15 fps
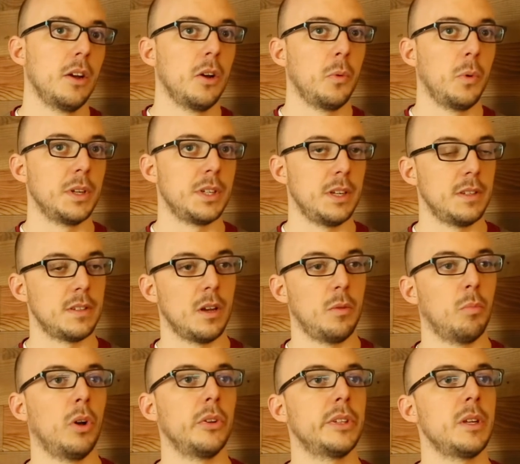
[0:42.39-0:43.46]
which is a
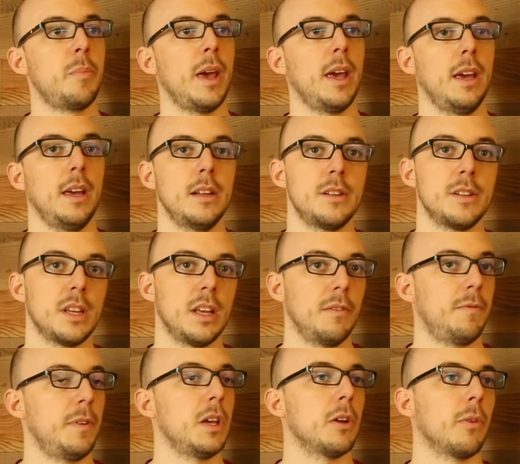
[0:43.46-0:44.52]
multi-page
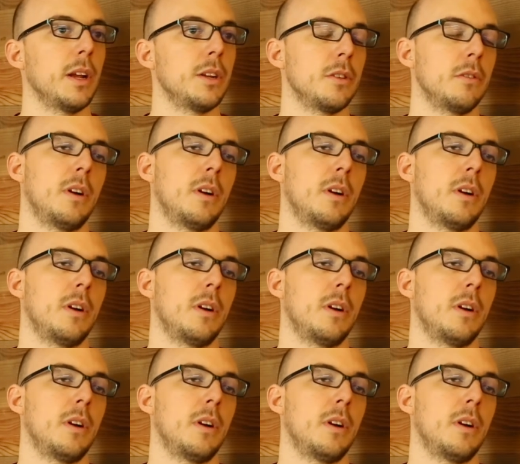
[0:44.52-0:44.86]
configuration